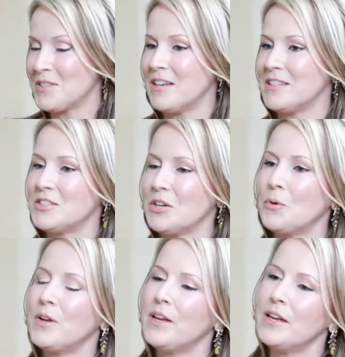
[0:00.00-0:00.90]
And
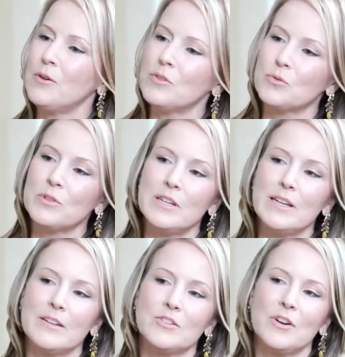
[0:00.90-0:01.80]
so it was really,
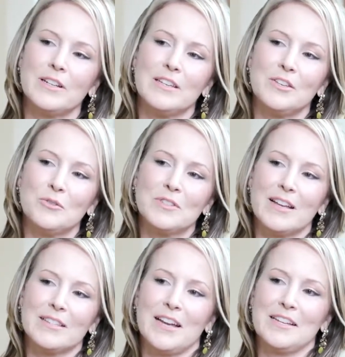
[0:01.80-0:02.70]
again, trying to use
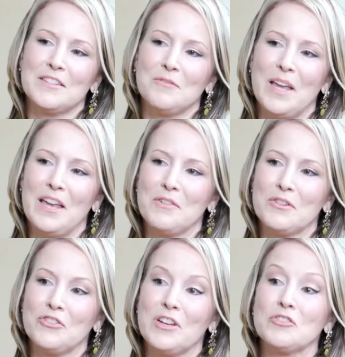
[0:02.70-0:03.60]
that science of behavior
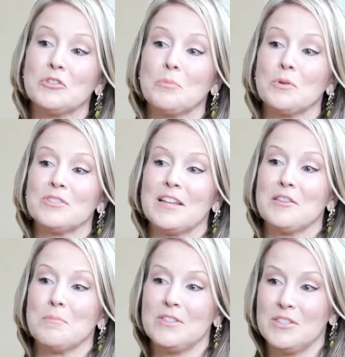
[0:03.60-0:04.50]
change to present the
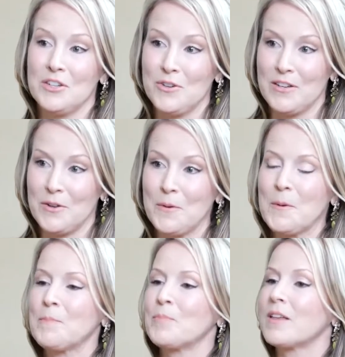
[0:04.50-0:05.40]
material
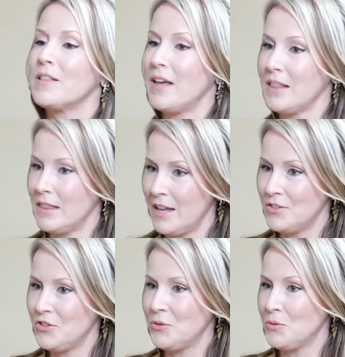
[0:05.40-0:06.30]
that led
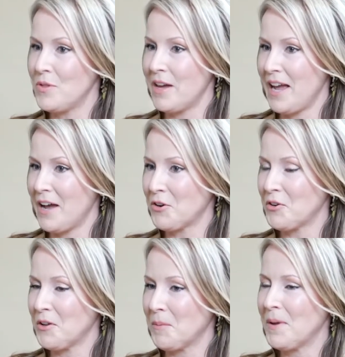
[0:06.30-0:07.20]
to that
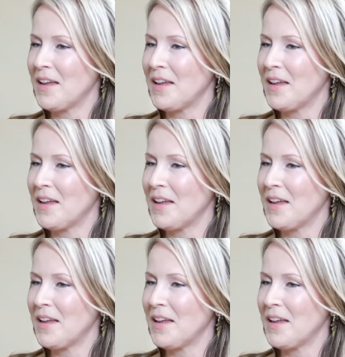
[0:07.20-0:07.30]
acronym.